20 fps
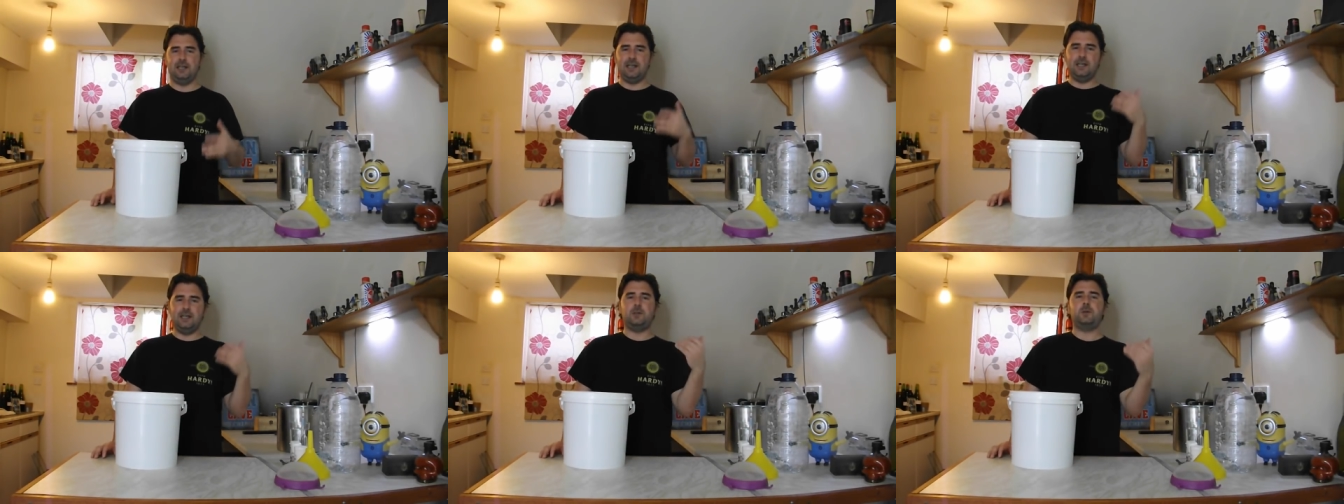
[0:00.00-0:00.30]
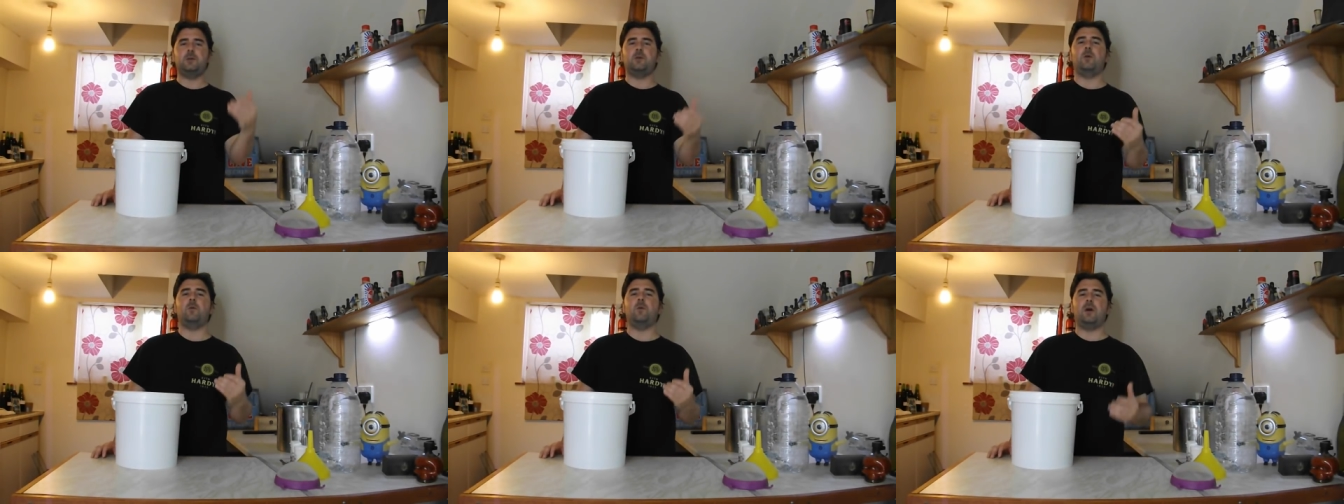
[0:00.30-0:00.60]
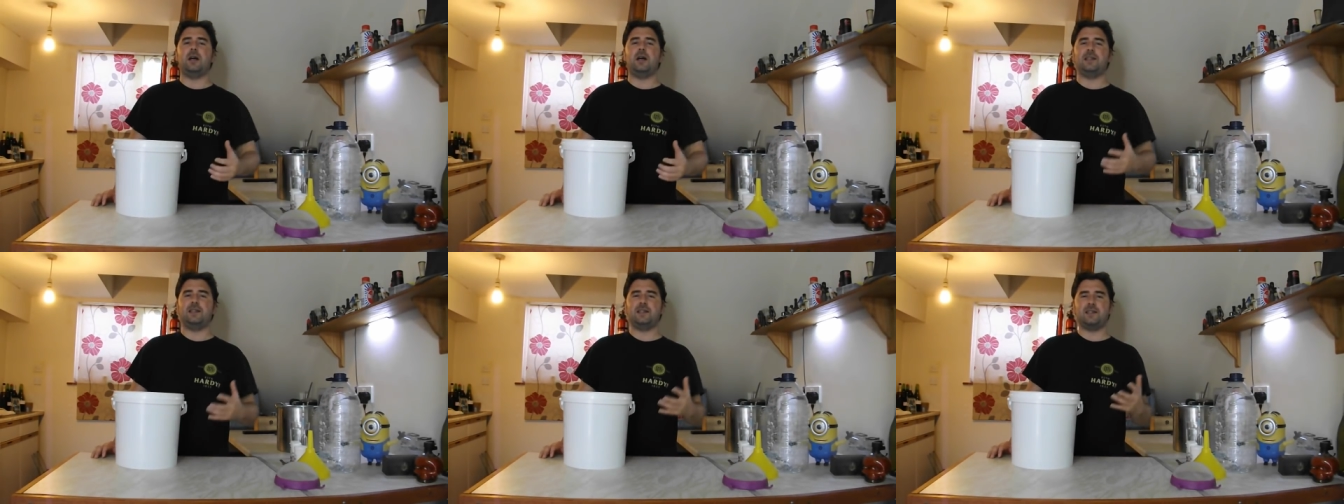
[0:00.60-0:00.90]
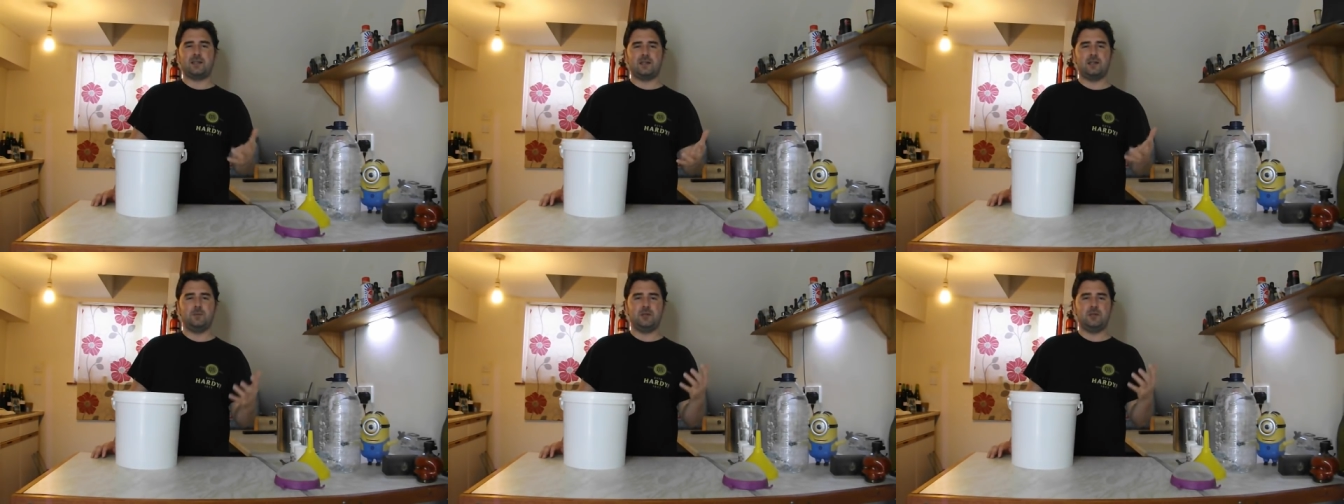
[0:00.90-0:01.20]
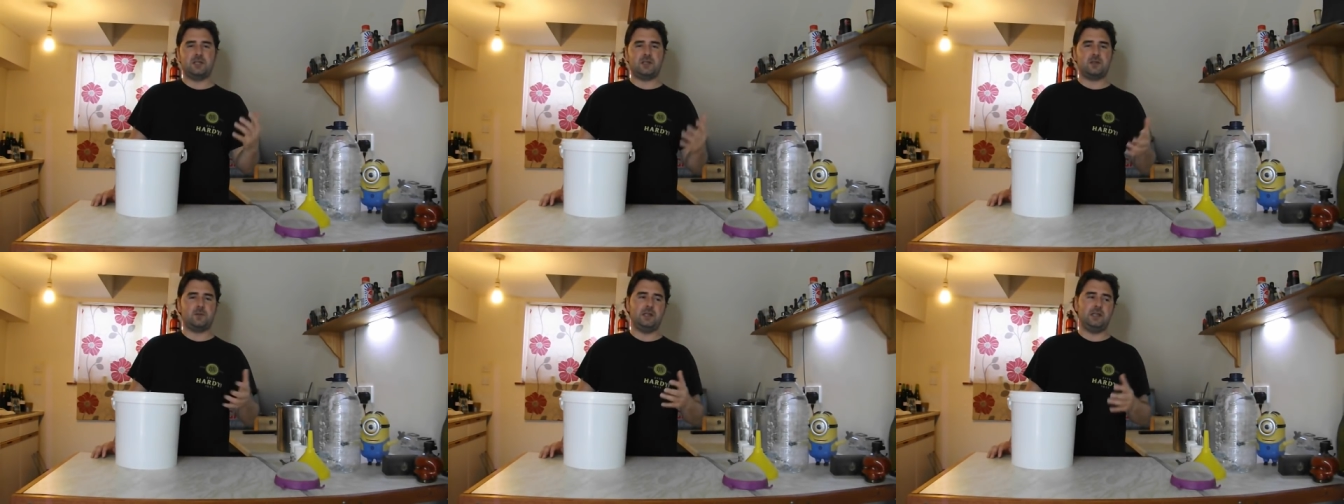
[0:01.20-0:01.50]
into a wine that's going to be
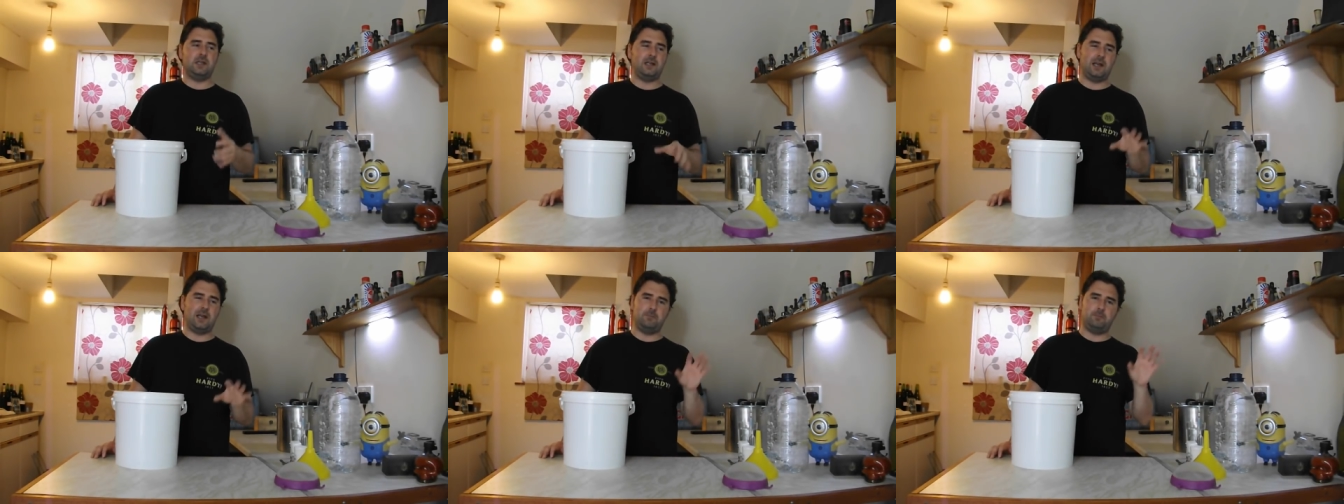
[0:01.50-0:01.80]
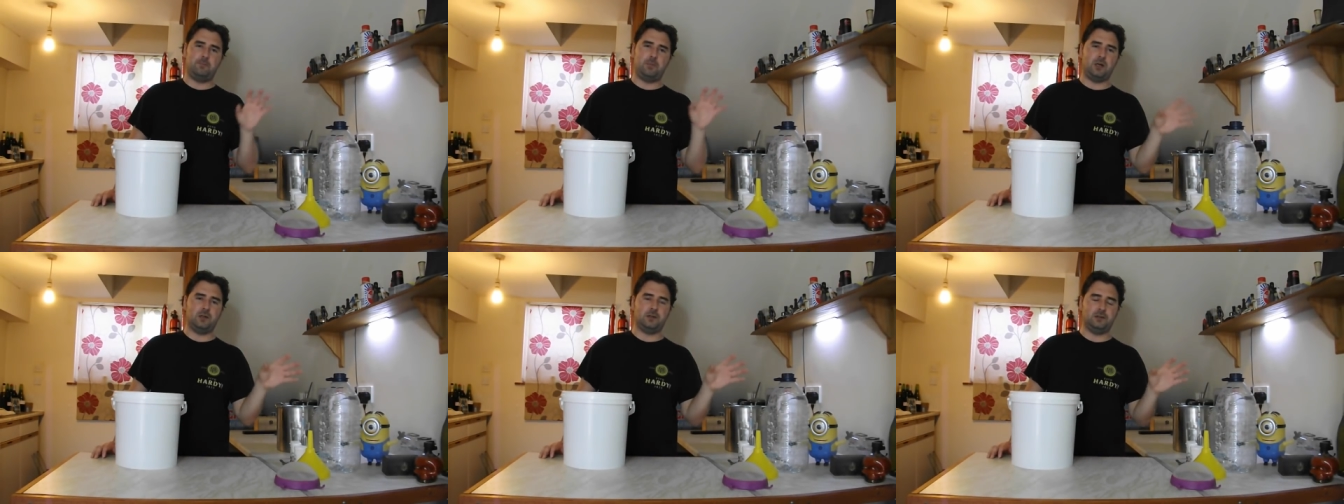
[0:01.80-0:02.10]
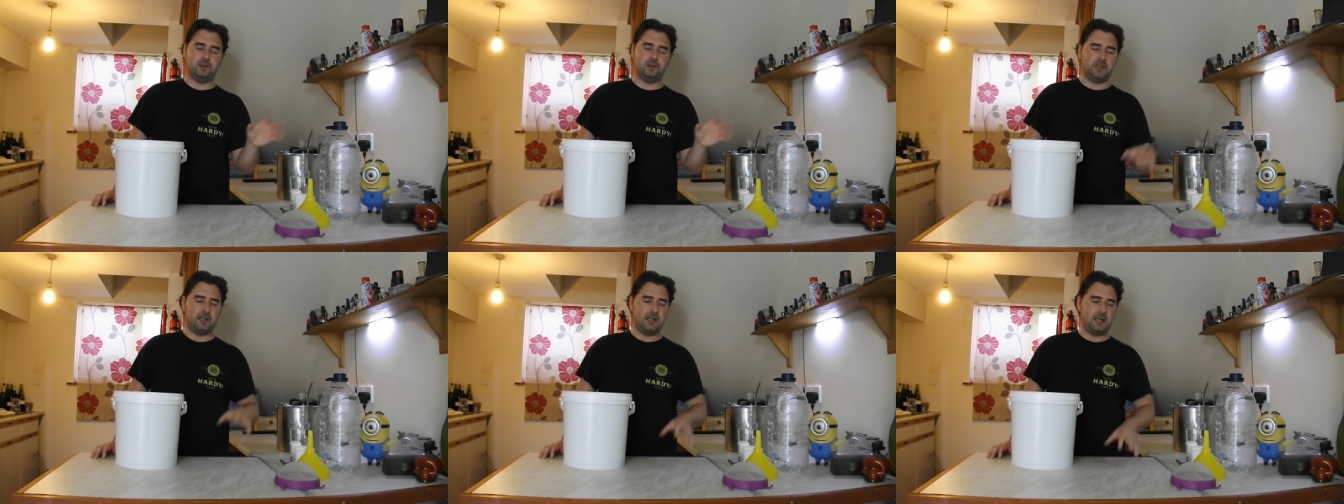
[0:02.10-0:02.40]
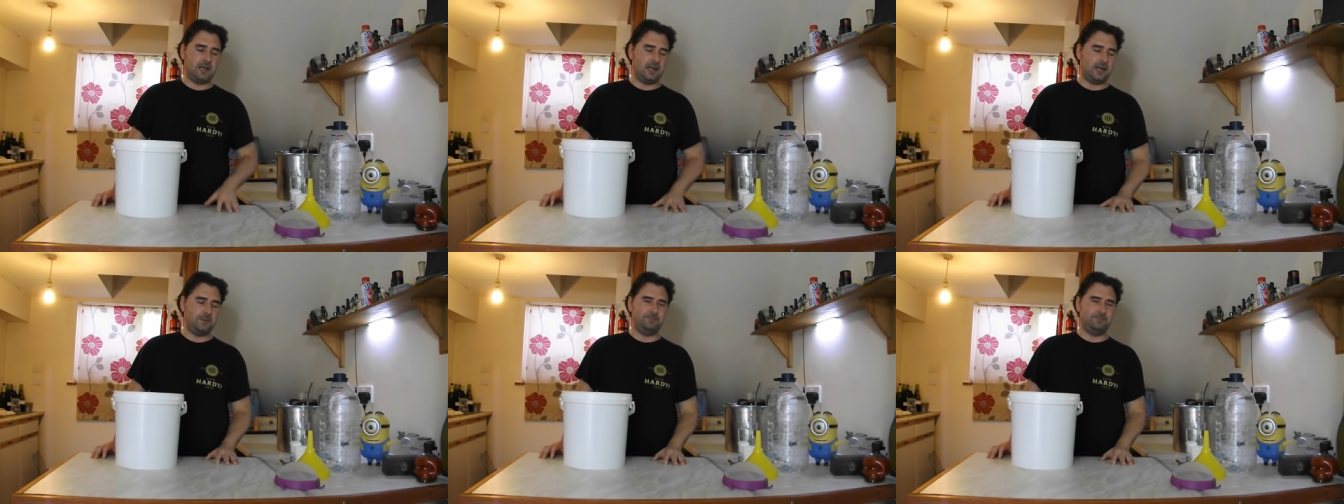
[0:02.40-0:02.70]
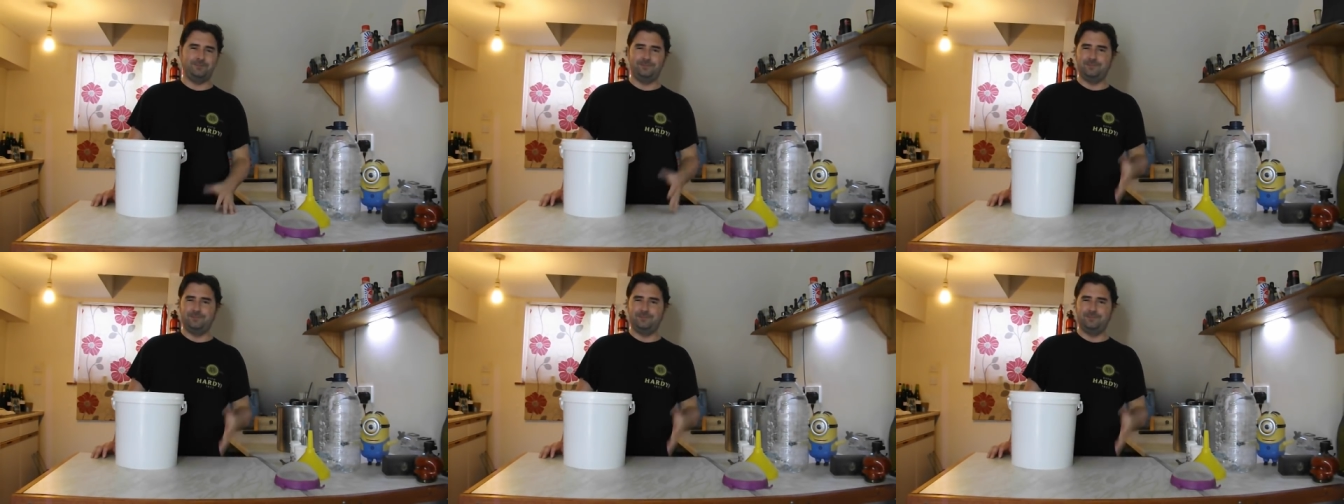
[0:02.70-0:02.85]
sweet and bottled. Um,